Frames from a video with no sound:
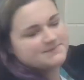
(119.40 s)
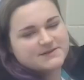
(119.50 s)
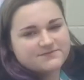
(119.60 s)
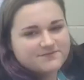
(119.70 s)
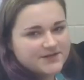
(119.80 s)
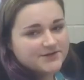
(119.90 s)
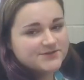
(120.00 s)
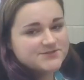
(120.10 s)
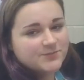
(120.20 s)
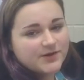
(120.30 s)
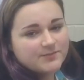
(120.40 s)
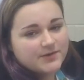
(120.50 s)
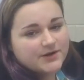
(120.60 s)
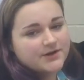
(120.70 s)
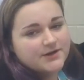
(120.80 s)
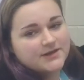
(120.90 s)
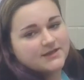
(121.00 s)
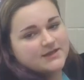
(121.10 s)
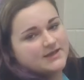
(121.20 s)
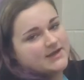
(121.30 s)
my fingers spread apart,
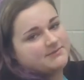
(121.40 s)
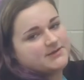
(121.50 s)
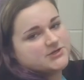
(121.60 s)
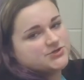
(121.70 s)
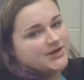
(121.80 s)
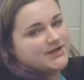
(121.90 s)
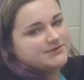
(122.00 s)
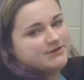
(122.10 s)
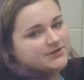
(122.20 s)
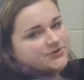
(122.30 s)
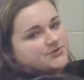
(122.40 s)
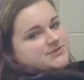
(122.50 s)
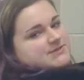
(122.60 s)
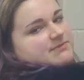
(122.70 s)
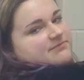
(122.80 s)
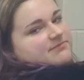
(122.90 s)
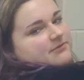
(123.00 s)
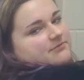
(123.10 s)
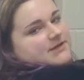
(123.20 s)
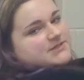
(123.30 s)
and I'm going to try to include of my
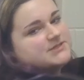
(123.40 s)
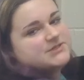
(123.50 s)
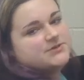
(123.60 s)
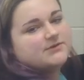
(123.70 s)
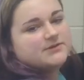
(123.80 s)
wrist too.